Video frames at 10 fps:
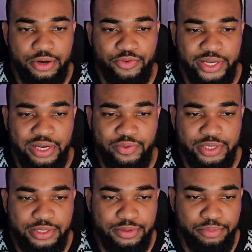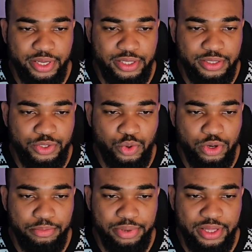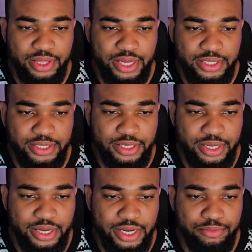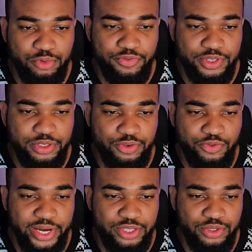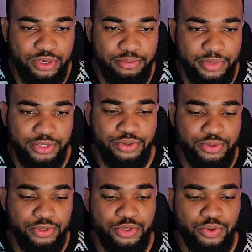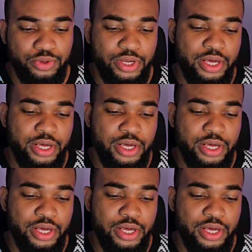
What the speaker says: Right now it's pinned, so unpin that and move it right to the middle. So